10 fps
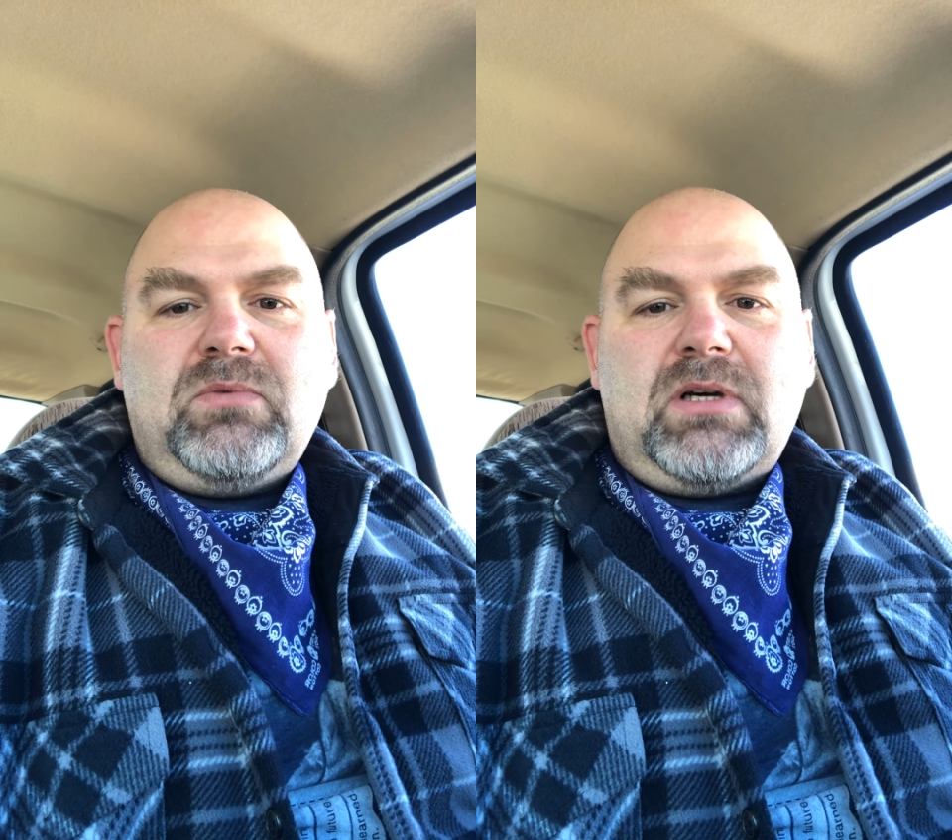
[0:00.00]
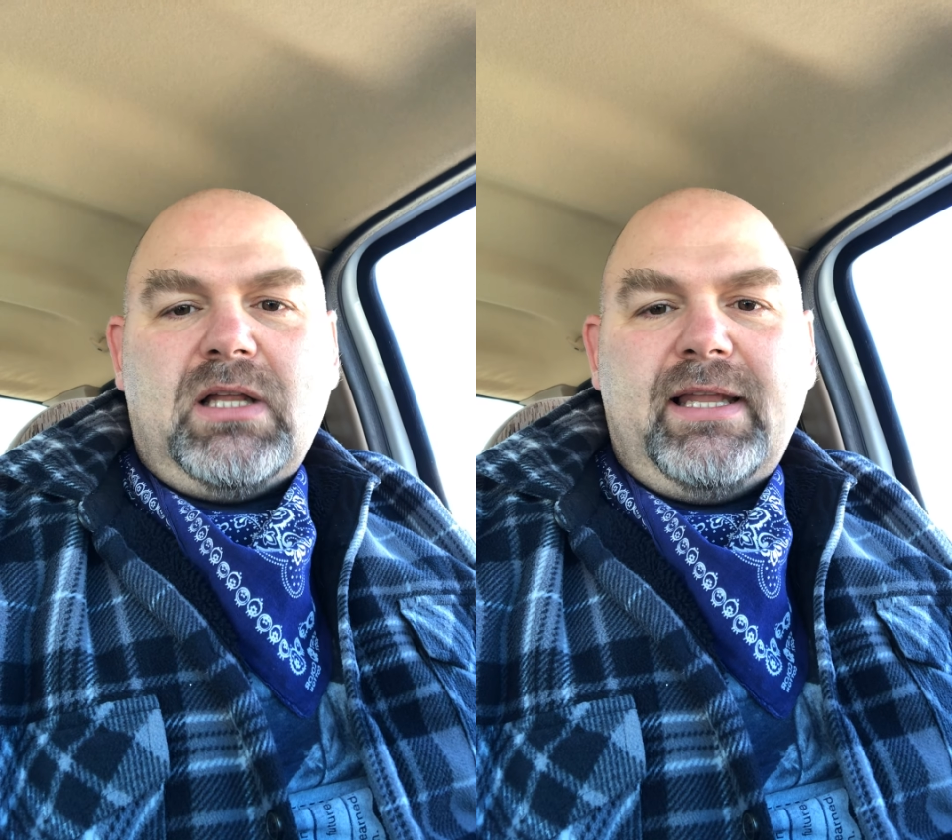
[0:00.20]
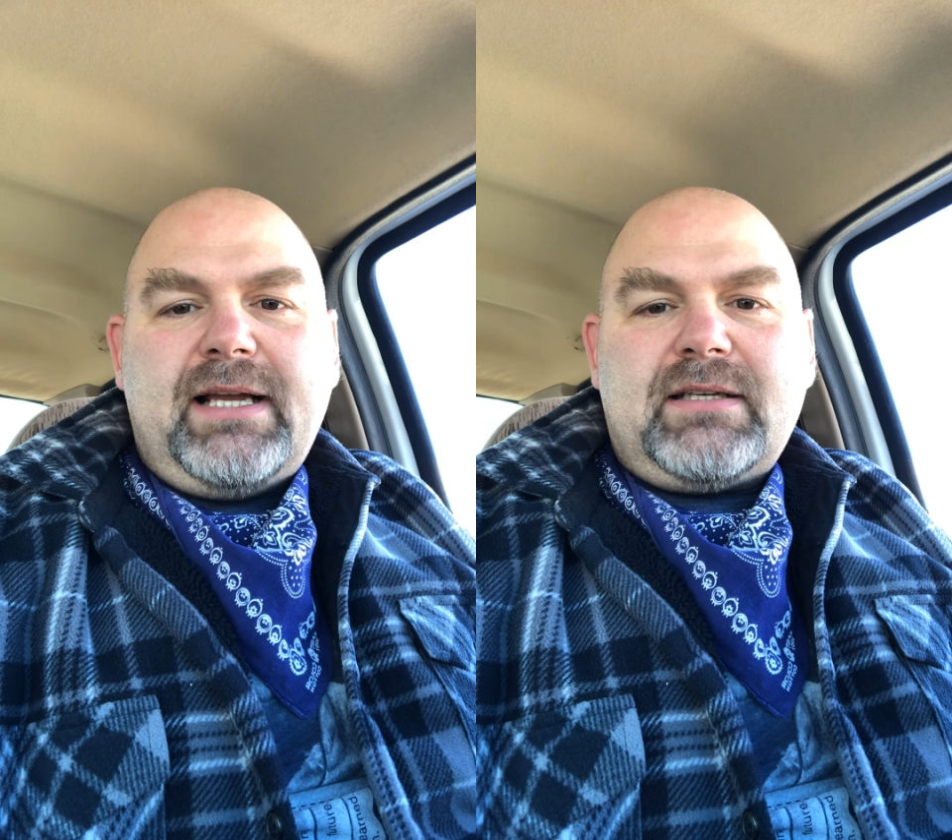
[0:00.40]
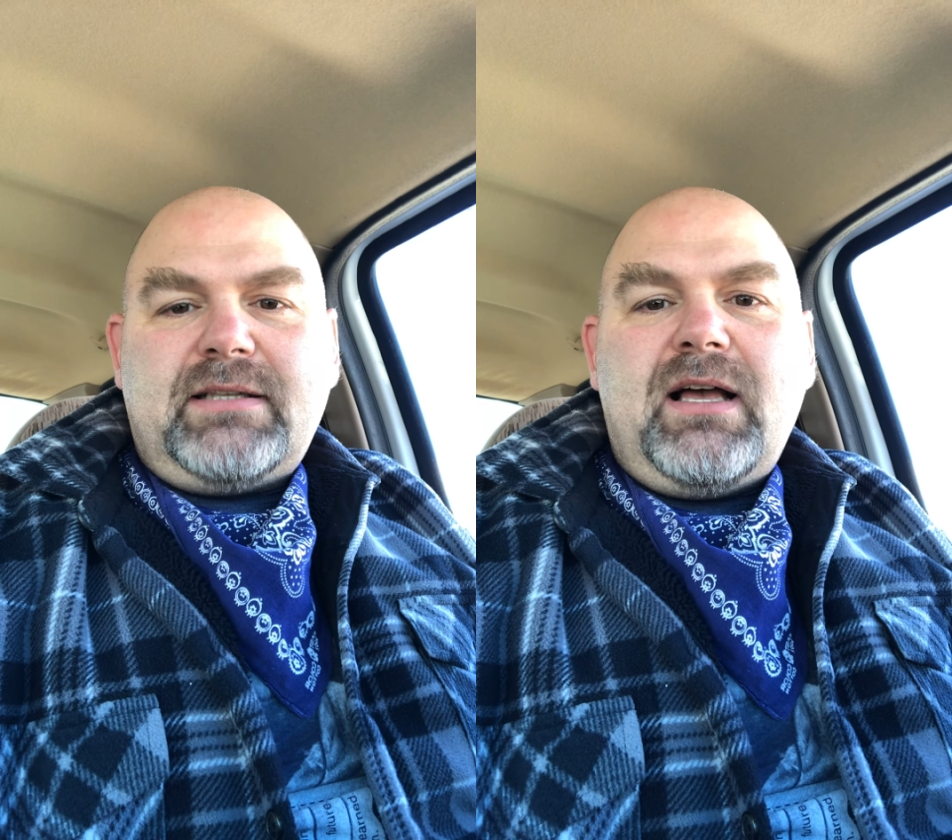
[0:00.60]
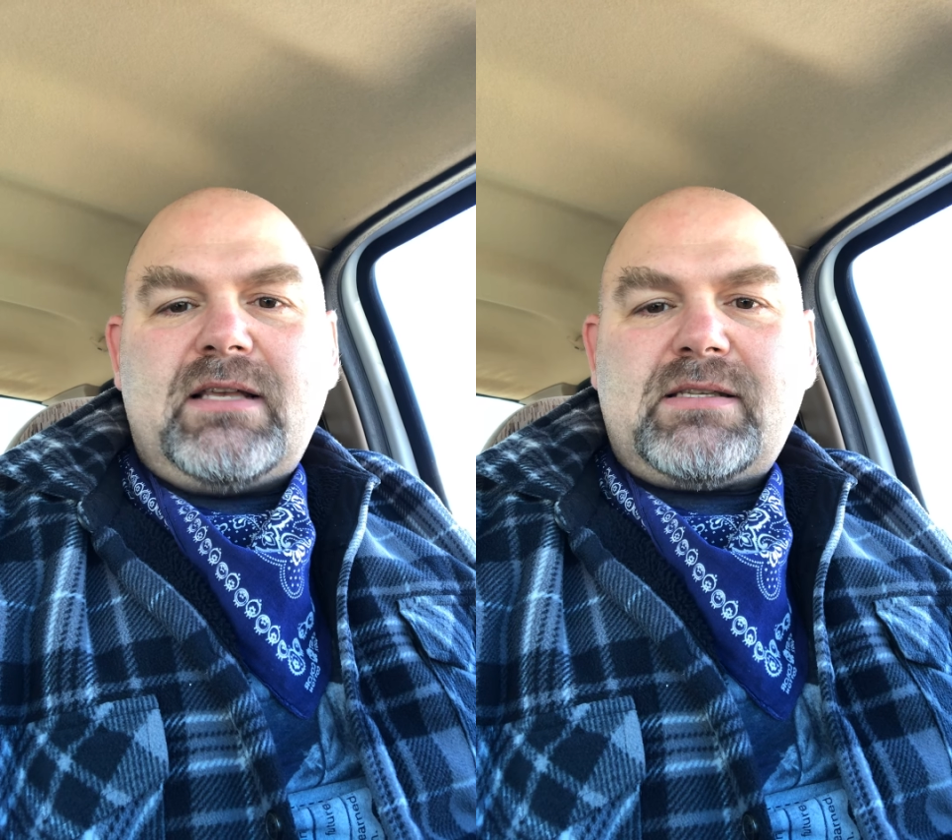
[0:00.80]
will collect
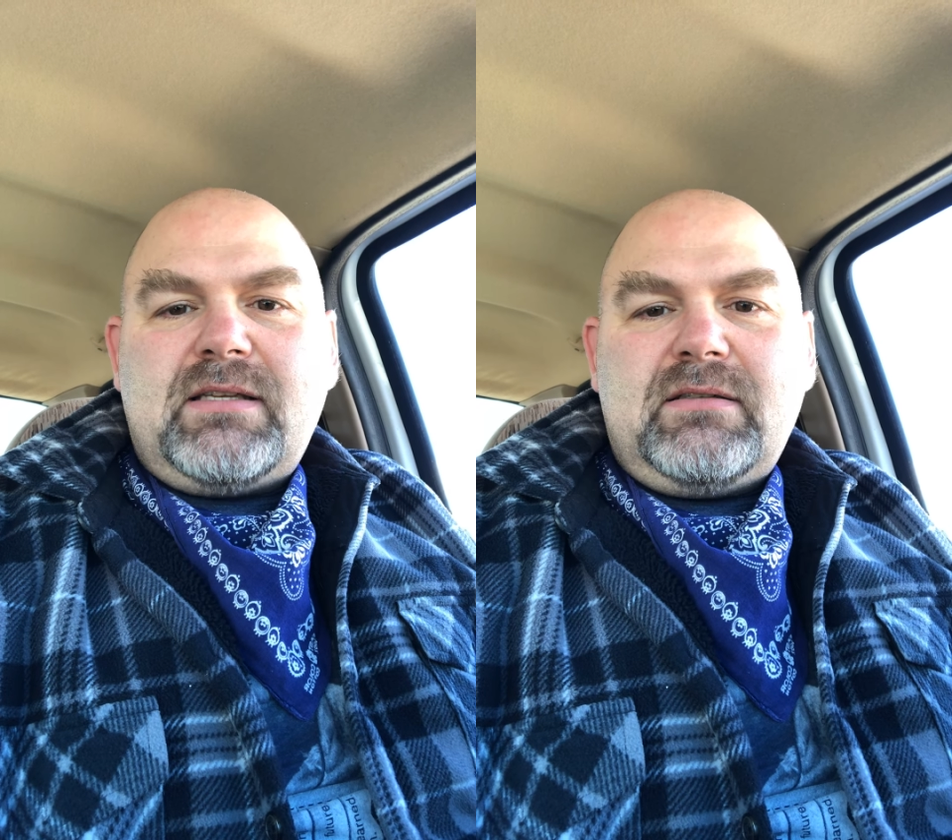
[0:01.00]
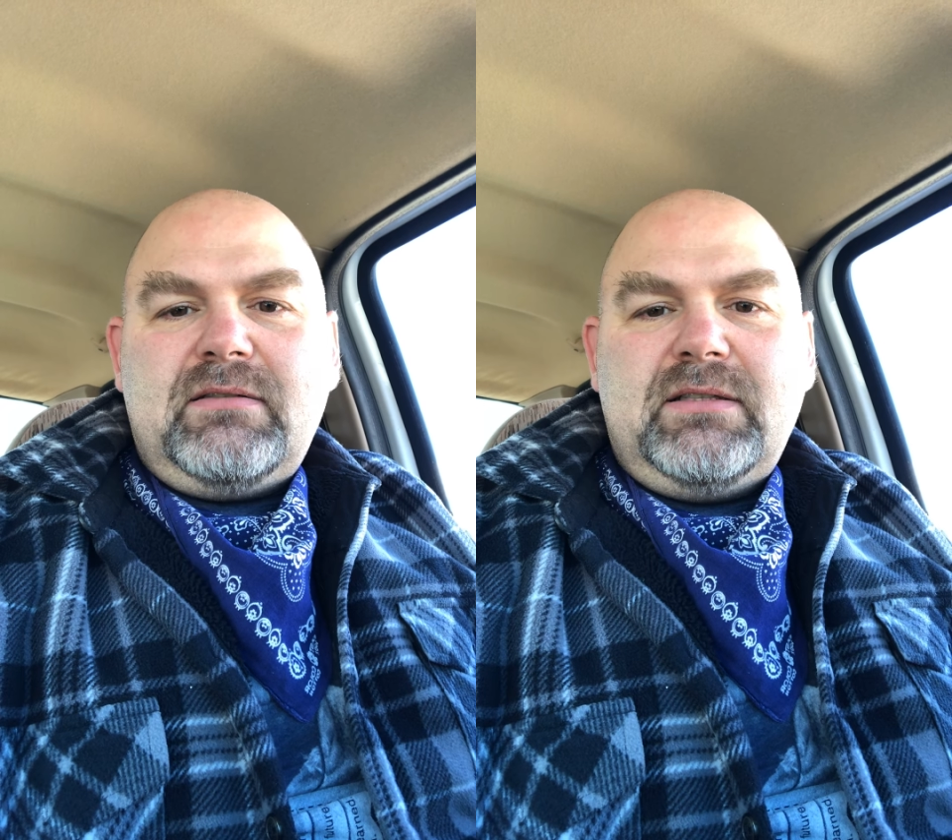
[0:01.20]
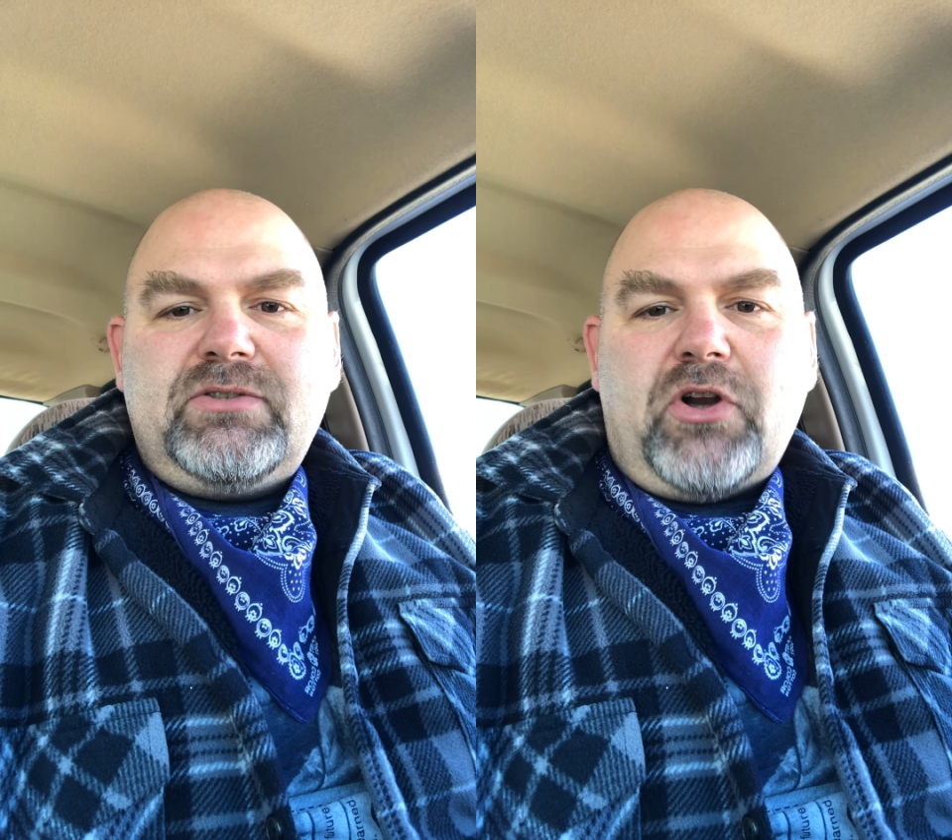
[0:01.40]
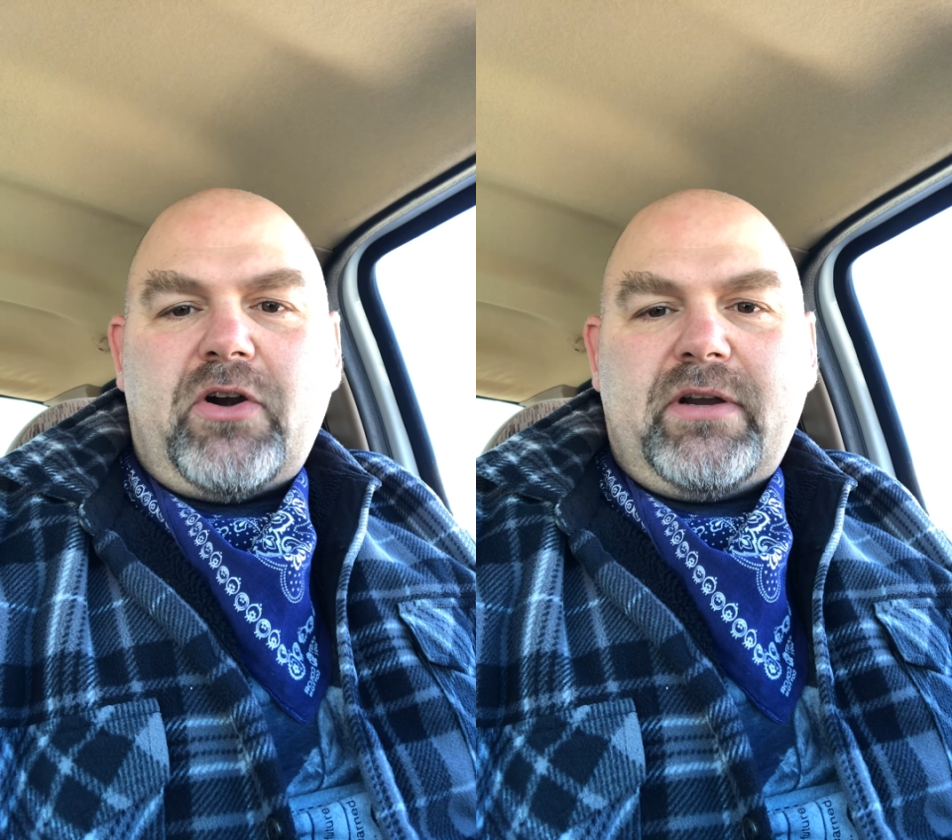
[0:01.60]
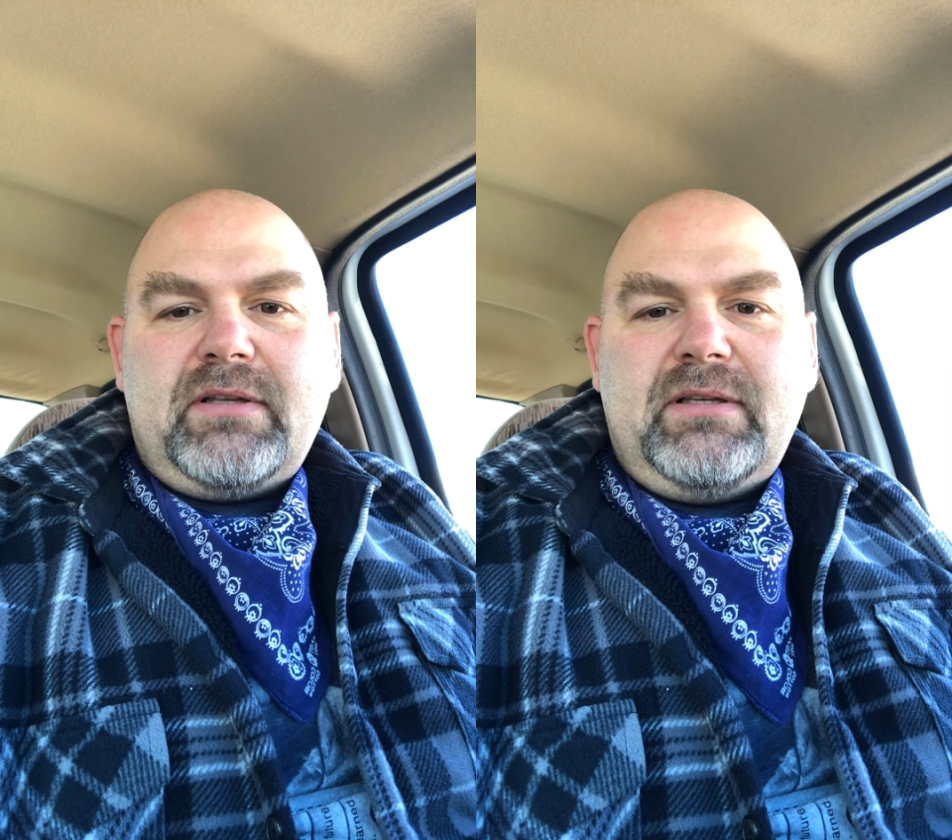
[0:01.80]
dust and dirt,